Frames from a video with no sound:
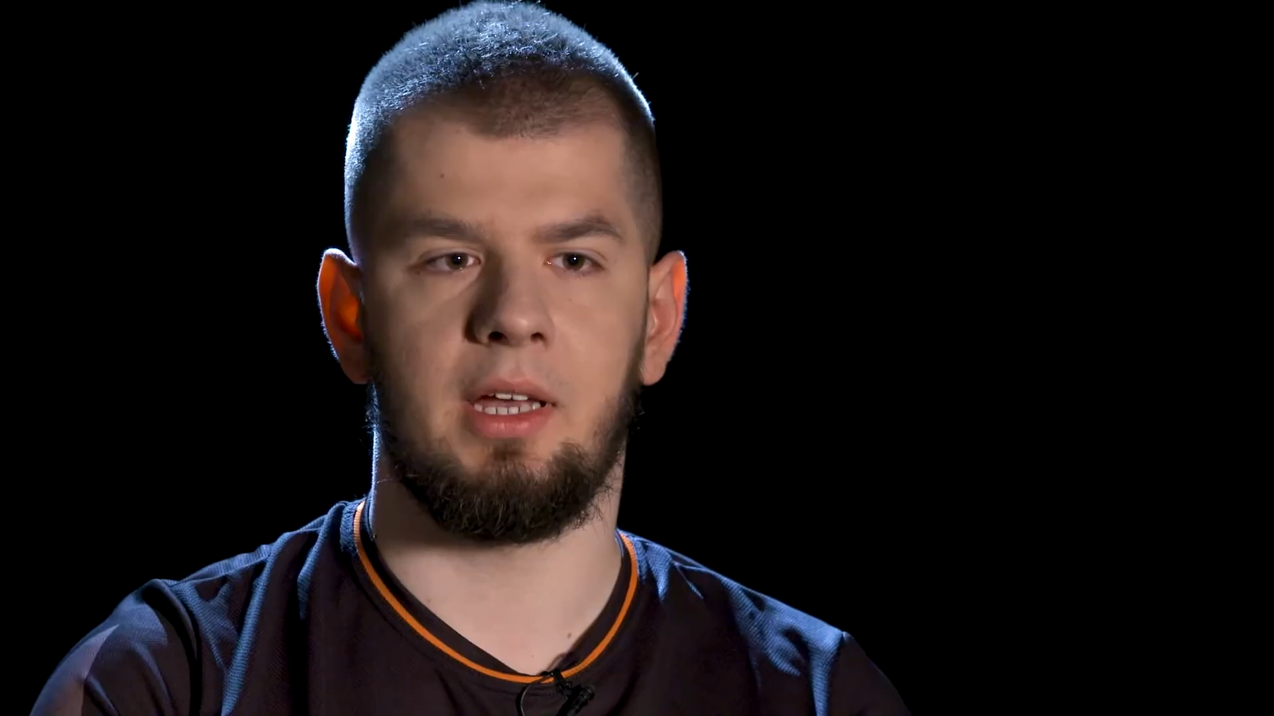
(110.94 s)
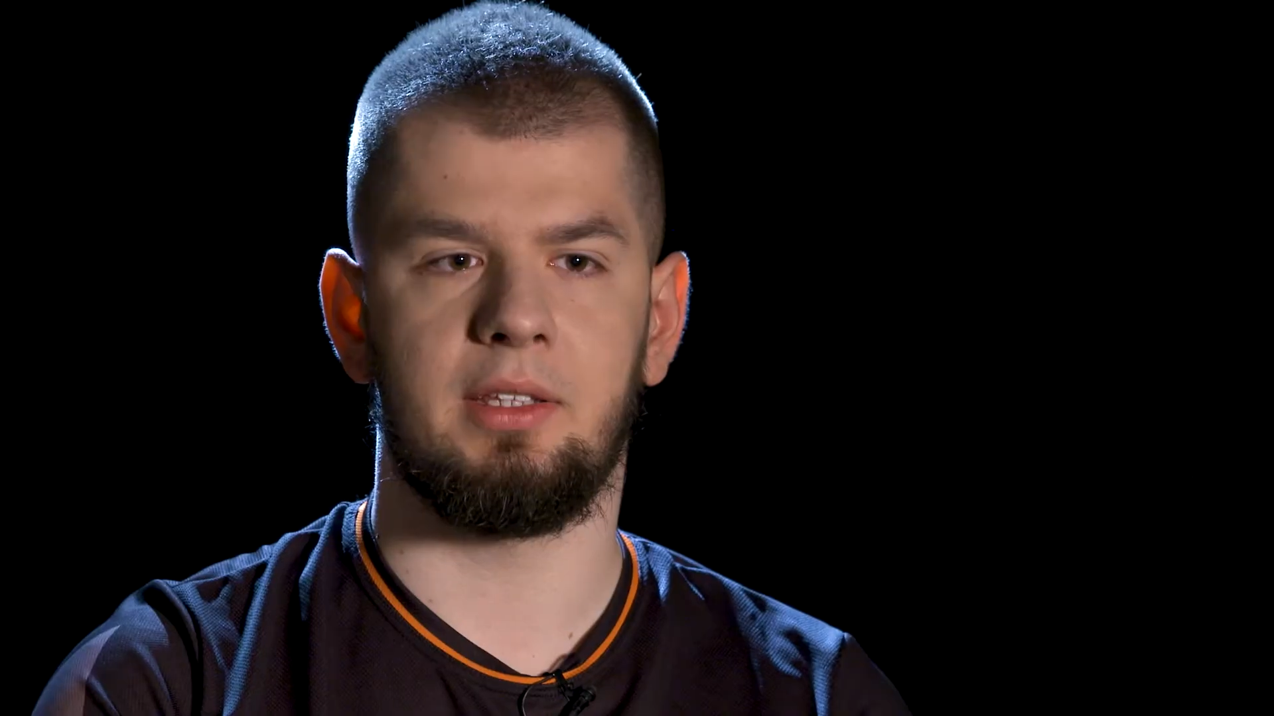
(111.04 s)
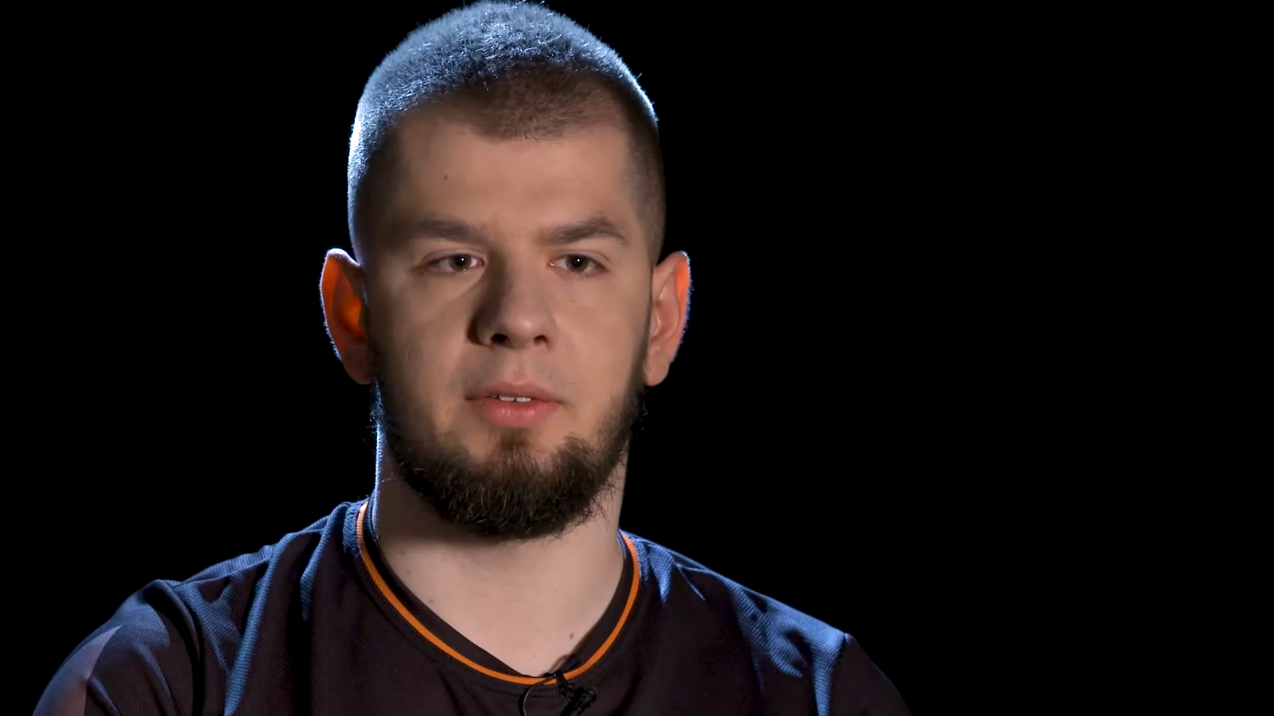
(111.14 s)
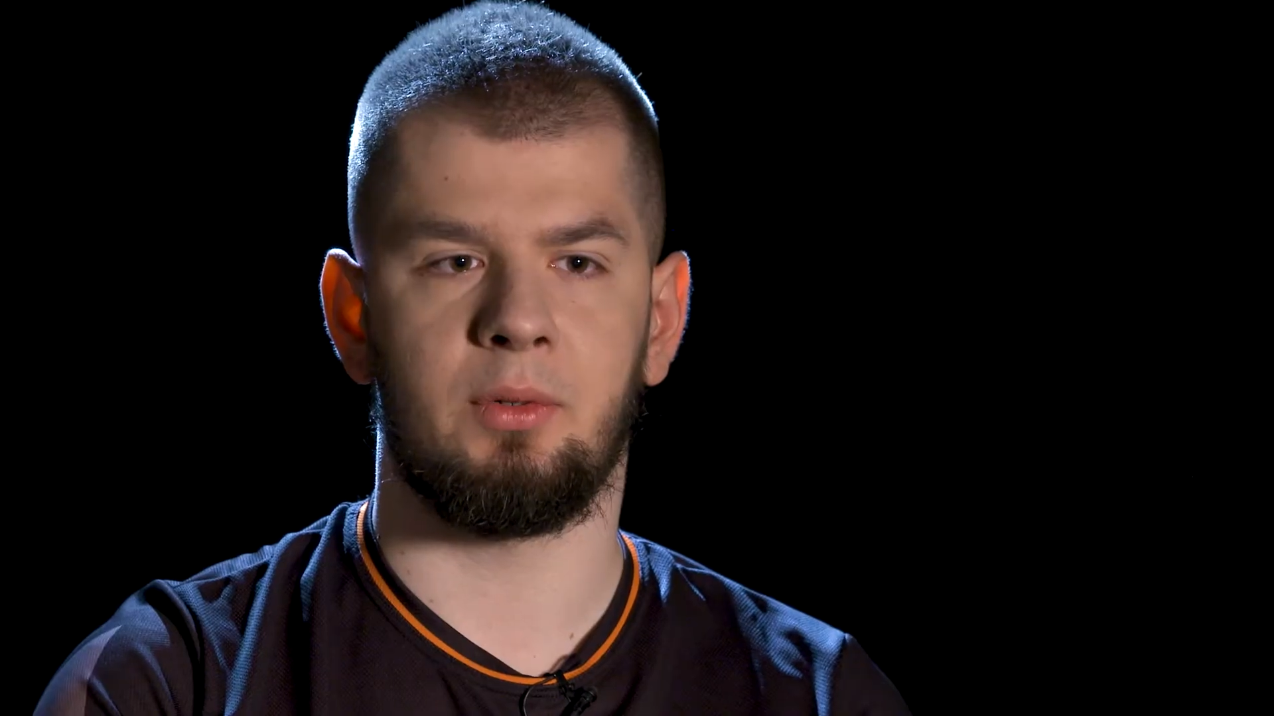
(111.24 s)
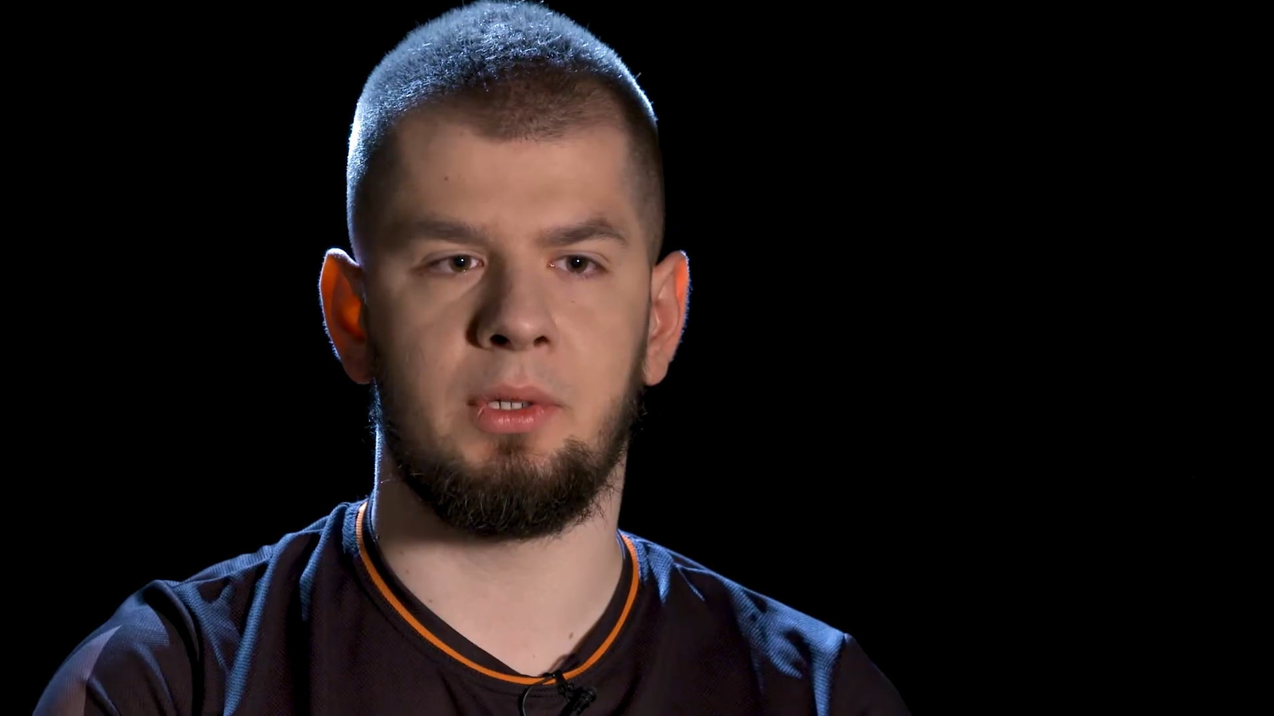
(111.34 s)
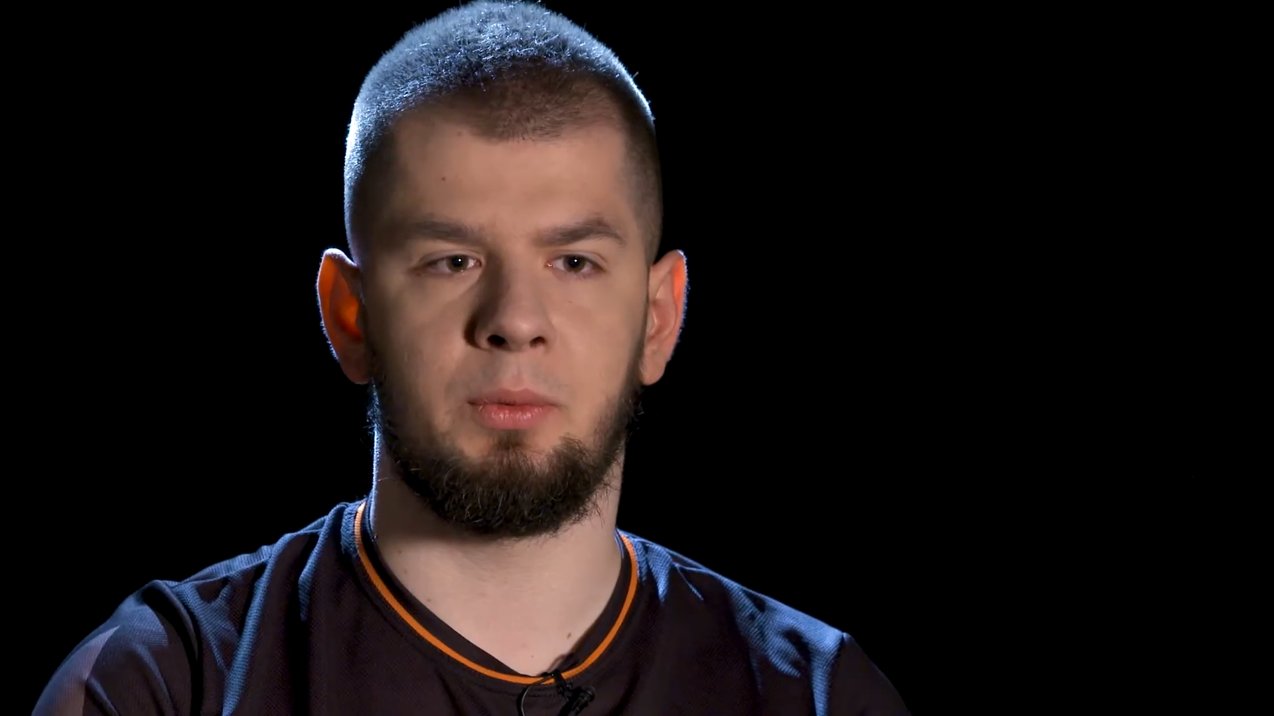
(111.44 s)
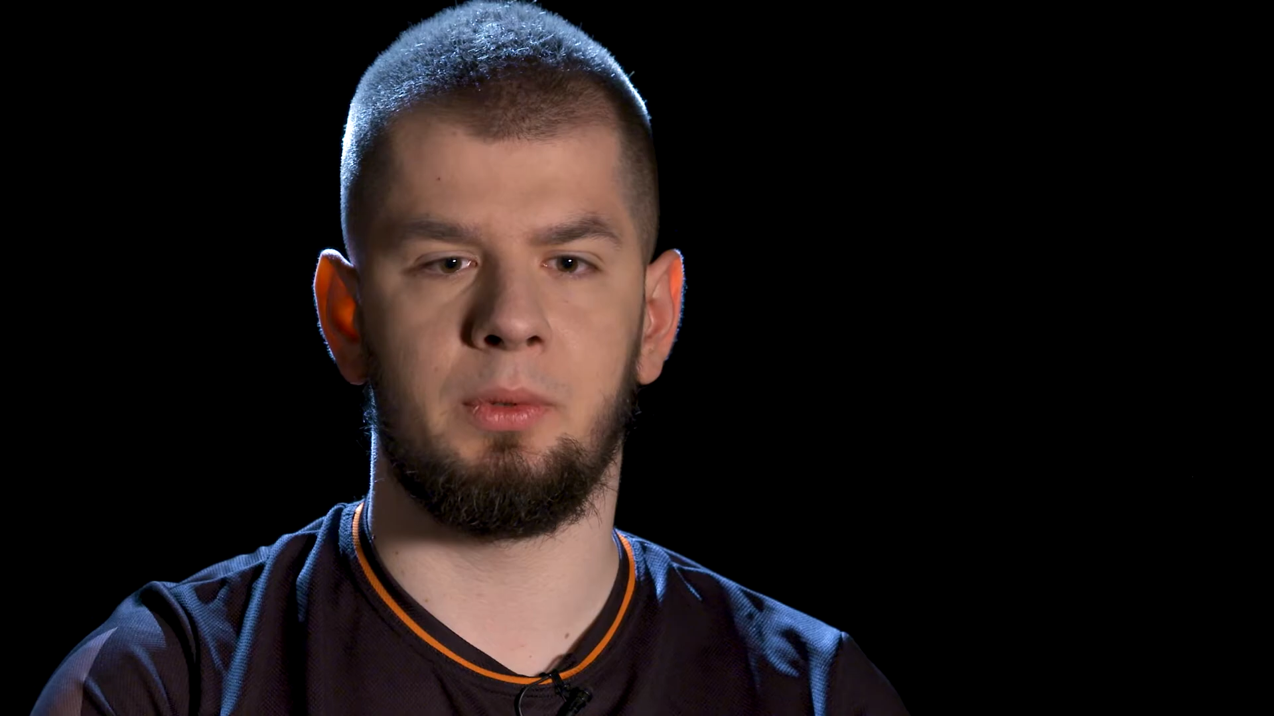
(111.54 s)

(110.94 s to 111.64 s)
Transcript: and everyone